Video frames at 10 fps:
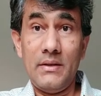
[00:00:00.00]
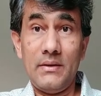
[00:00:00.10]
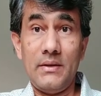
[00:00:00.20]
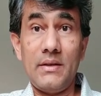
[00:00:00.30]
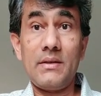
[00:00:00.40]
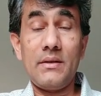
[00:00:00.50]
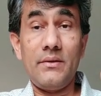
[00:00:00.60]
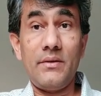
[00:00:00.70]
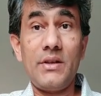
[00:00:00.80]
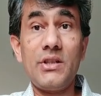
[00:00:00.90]
this
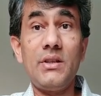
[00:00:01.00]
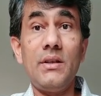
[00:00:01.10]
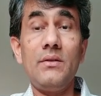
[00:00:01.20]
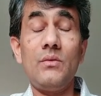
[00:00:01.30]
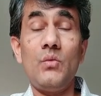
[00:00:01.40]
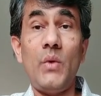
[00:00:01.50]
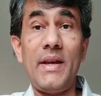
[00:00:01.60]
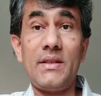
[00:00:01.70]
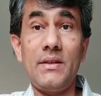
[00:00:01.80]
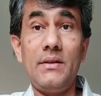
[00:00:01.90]
Russian
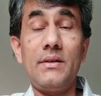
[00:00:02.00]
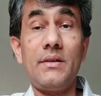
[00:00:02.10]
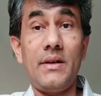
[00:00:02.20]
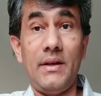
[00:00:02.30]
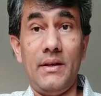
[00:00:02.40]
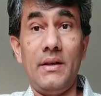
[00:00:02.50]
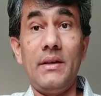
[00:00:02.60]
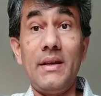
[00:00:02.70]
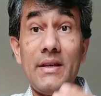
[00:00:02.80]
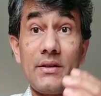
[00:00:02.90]
vaccine trial
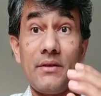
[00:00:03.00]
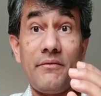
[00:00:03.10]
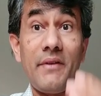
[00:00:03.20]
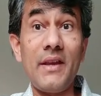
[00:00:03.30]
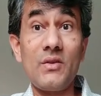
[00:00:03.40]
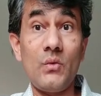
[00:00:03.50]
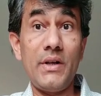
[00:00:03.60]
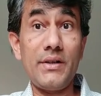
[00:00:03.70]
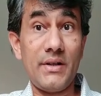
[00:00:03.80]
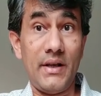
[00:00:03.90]
is a phase
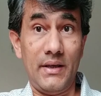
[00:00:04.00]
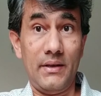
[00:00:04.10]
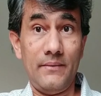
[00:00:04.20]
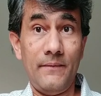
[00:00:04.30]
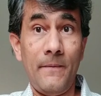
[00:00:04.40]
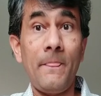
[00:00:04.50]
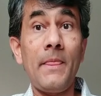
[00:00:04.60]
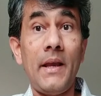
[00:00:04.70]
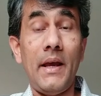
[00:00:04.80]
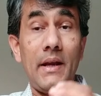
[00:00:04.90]
one trial.
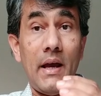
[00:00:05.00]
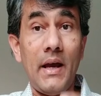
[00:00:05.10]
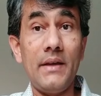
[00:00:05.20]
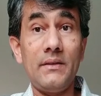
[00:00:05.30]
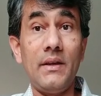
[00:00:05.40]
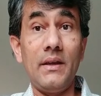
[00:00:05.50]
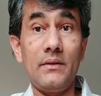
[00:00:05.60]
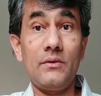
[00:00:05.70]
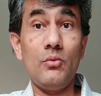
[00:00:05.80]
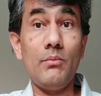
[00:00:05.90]
And I
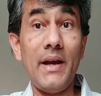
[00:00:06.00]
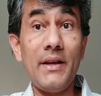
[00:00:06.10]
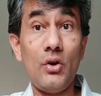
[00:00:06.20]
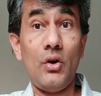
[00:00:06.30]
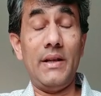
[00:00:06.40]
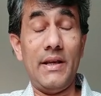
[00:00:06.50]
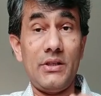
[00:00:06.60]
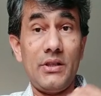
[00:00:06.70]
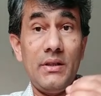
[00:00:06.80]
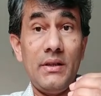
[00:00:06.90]
think, to my
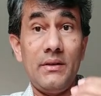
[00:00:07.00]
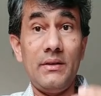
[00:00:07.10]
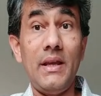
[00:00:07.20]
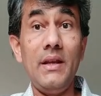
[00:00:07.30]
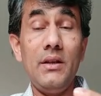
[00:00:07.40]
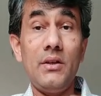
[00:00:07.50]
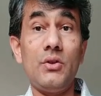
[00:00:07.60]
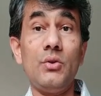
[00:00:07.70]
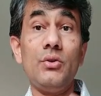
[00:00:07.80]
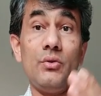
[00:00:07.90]
knowledge, they need
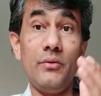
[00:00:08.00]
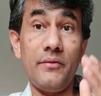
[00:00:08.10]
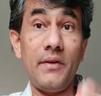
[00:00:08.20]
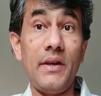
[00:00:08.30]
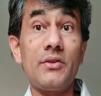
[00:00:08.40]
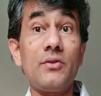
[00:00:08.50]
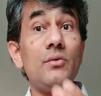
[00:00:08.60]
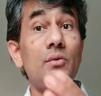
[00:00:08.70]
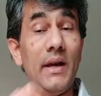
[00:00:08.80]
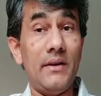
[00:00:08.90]
to do phase
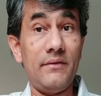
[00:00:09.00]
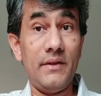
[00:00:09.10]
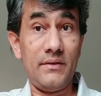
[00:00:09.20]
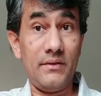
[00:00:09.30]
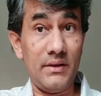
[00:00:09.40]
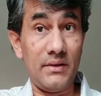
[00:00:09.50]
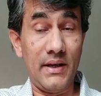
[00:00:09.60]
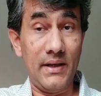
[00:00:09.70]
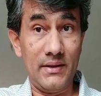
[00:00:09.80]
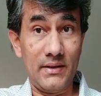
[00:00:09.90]
two and phase three
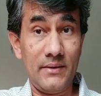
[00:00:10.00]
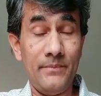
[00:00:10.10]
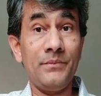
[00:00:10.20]
trials.